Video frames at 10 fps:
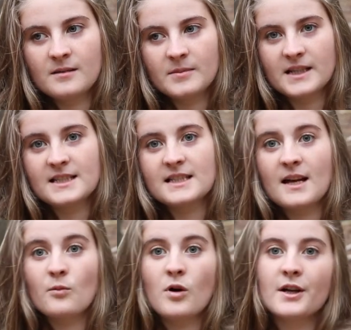places
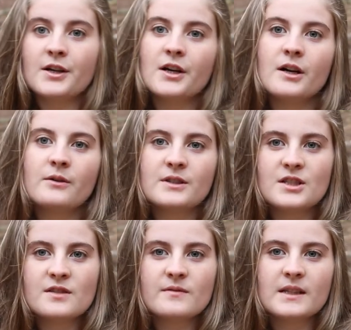I want to go, and
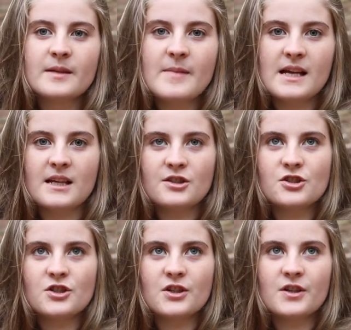just really making
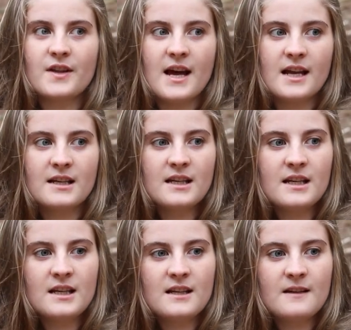sure that
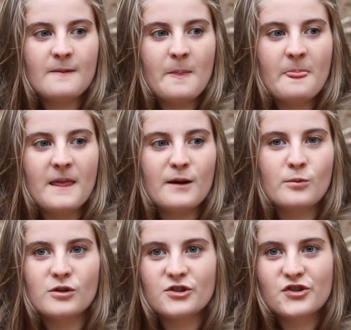it
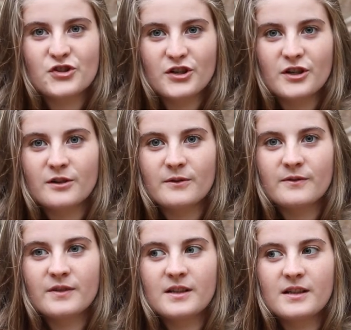will
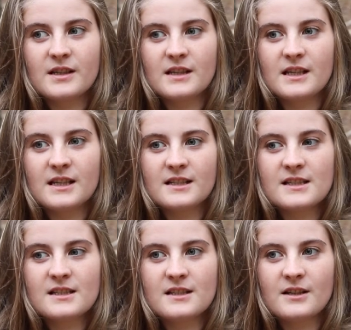serve
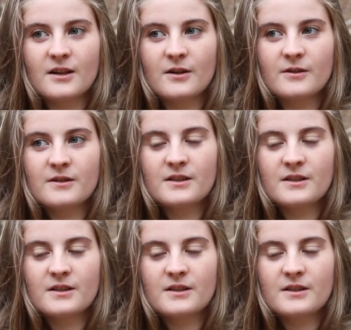this, you know,